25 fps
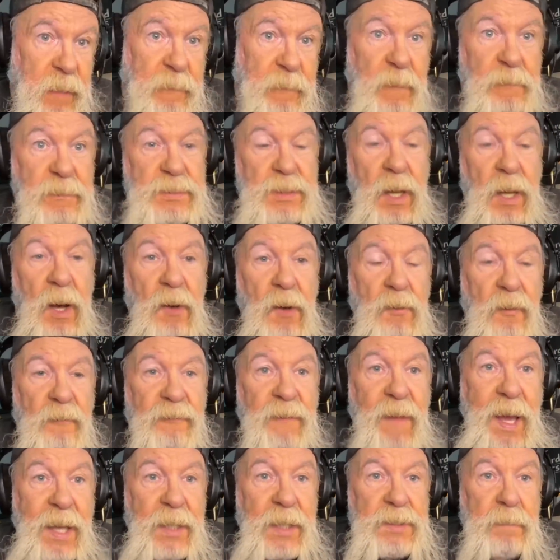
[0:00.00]
it was
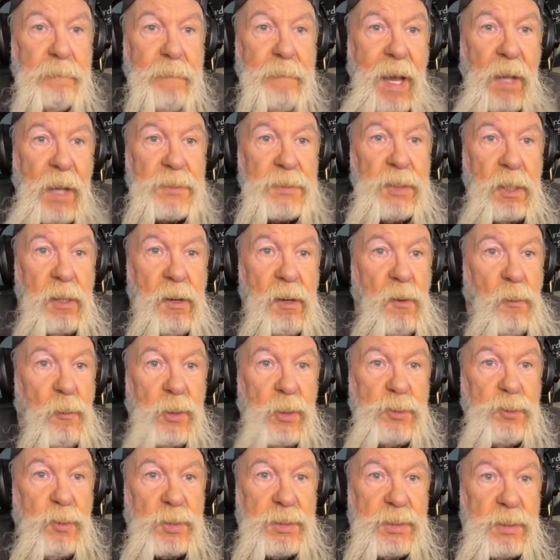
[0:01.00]
100,000 miles a year,
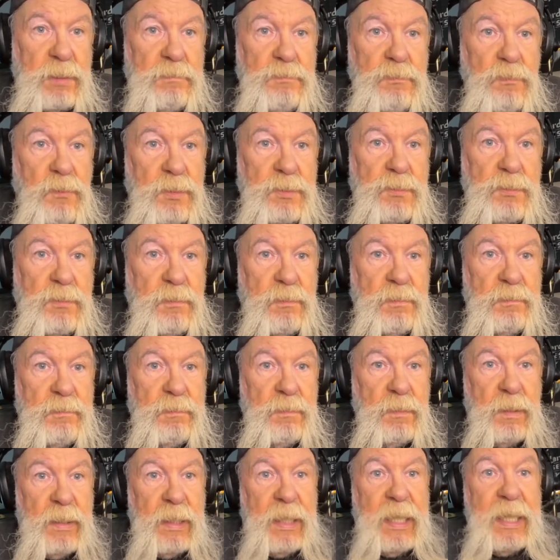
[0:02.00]
which was
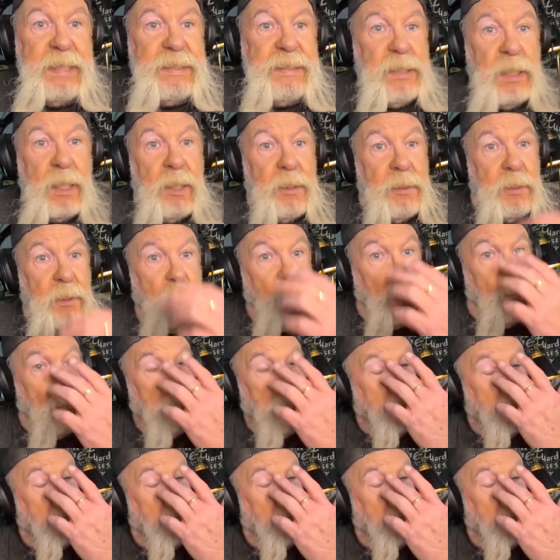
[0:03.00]
easy to do,